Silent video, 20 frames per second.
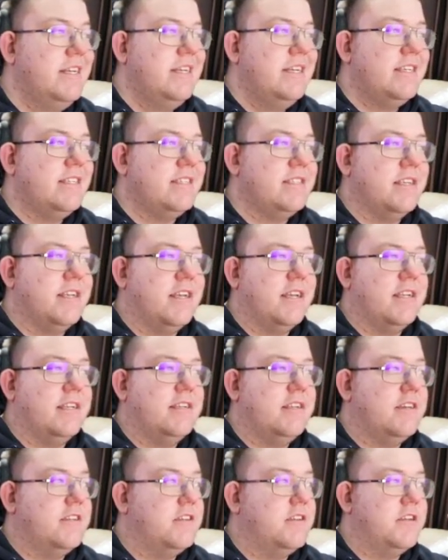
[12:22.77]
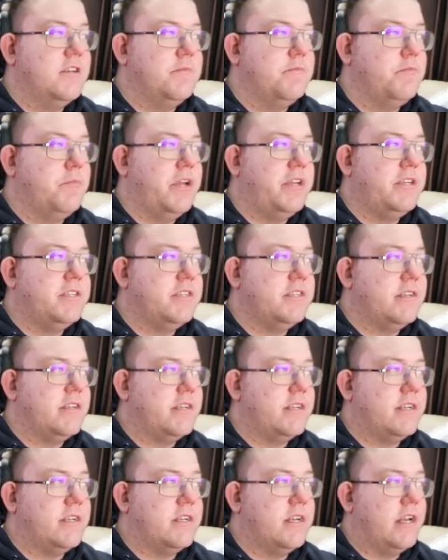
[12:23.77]
It's another
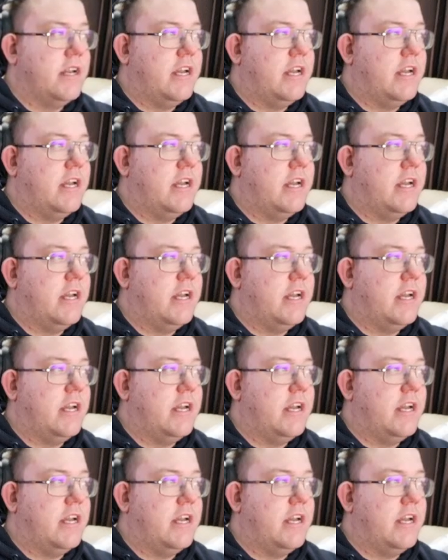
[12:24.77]
basic